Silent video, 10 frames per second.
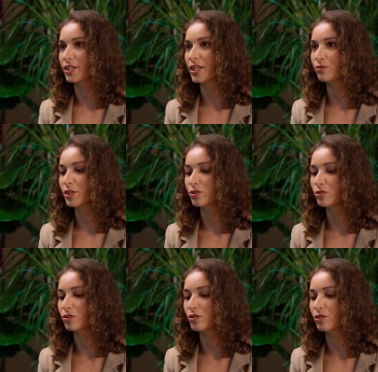Can we
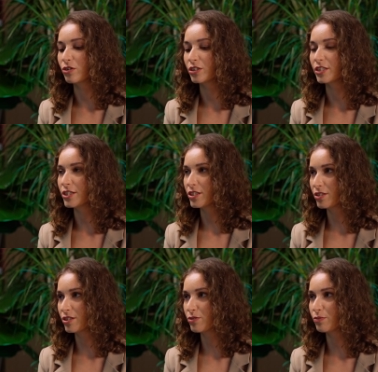also go long
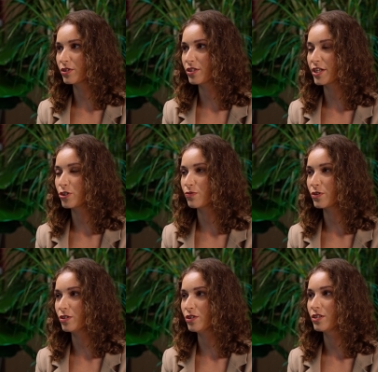distances with
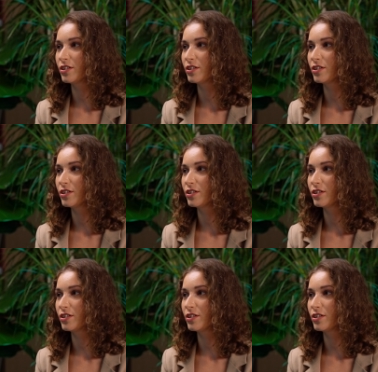HVO?